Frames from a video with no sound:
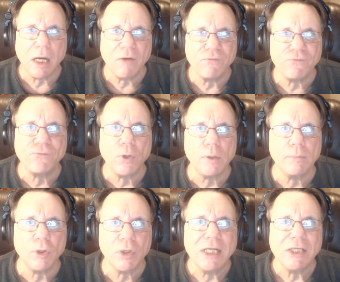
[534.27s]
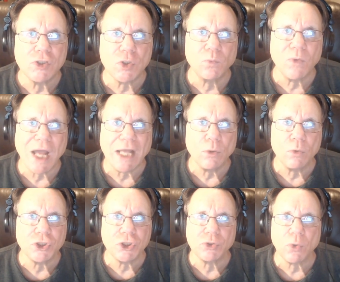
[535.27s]
former Toronto
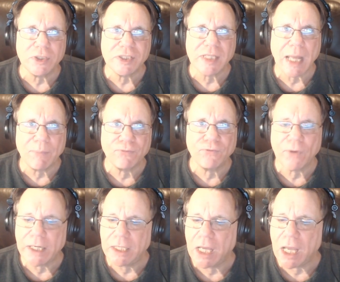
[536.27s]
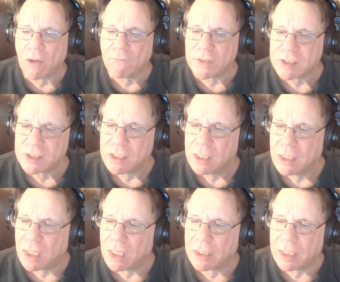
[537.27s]
shortstop Freddie Galvis.
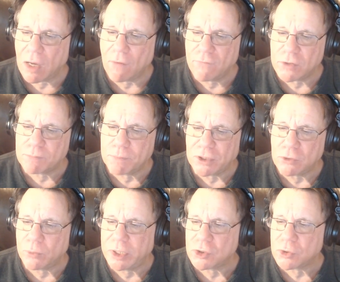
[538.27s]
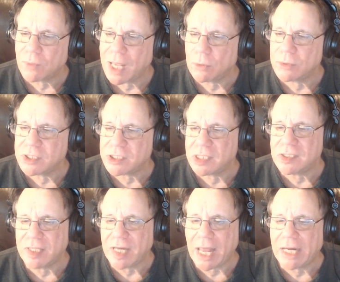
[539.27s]
Galvis between Toronto and
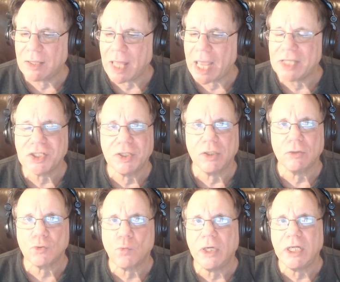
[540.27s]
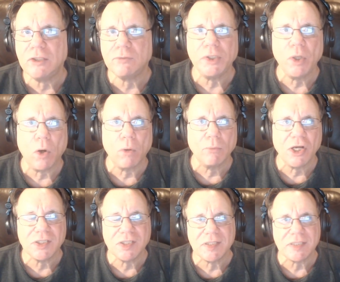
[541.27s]
Cincinnati last year, 23 home runs
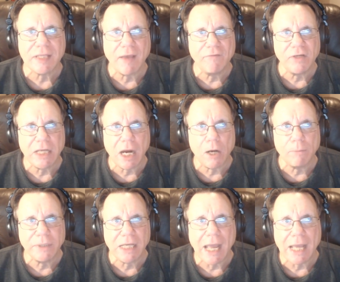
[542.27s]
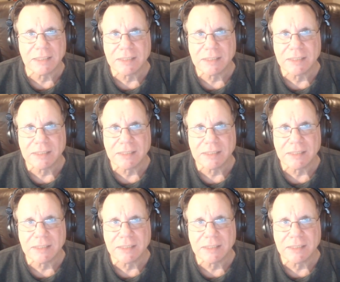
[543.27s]
and 70 RBIs.